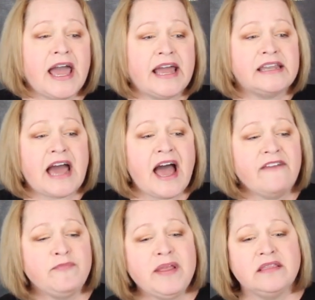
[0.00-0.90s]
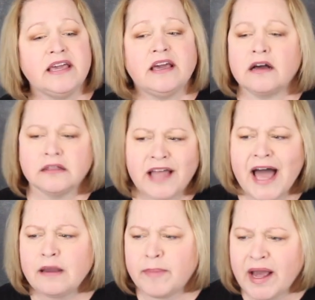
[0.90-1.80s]
and I've been thinking a
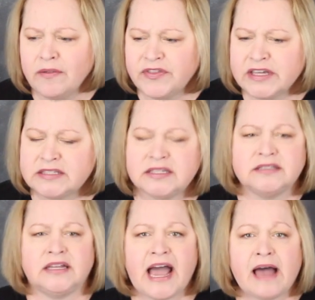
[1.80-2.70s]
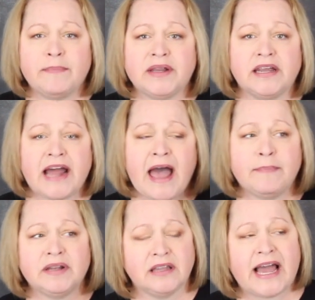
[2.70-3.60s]
lot about this since it happened. It
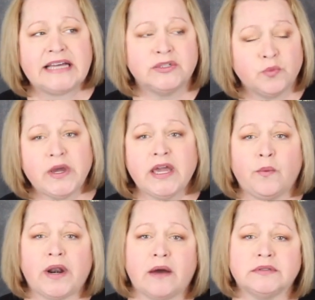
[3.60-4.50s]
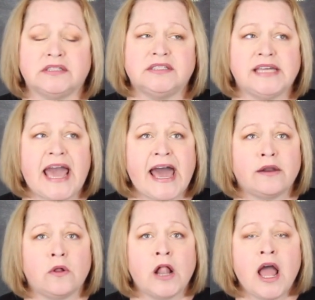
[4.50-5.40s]
happened last week when I was in
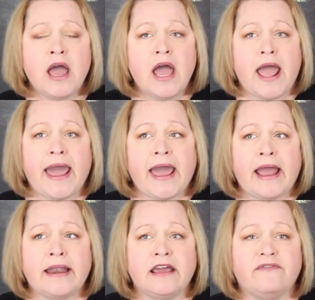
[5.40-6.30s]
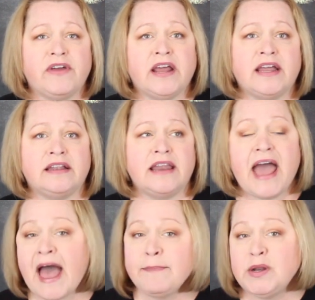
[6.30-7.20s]
Seattle. And if it had
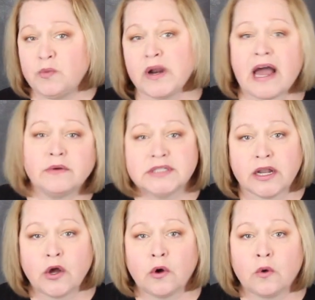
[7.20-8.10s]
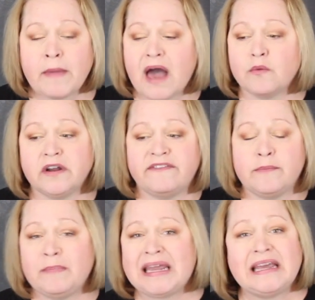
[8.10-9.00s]
happened when I was at home, I would have
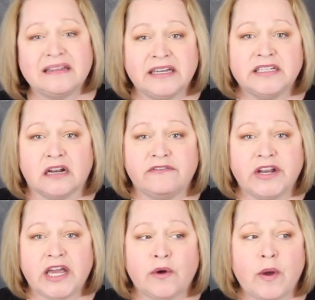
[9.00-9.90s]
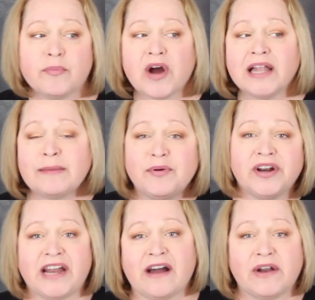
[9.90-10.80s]
immediately done a video and probably
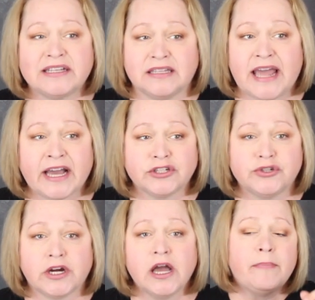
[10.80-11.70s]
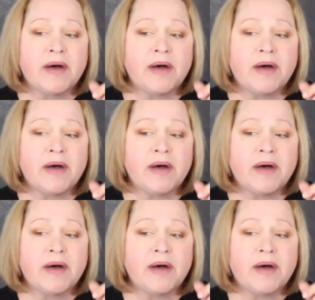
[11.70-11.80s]
put it out as an extra.